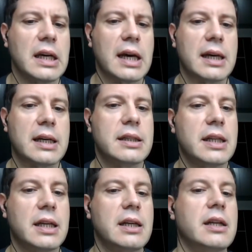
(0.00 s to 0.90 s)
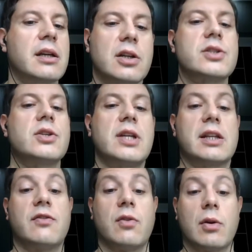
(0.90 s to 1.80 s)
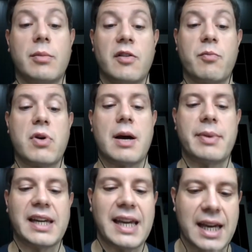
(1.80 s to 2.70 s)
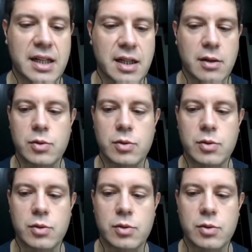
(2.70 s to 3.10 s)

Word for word: Uh, and then it can also take the form of propaganda,